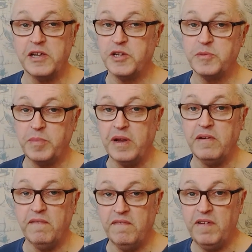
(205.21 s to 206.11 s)
as
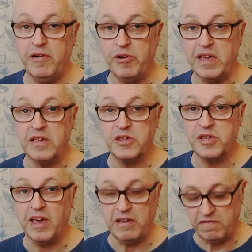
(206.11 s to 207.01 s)
being very
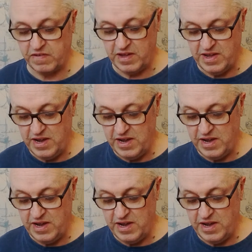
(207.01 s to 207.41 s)
safe,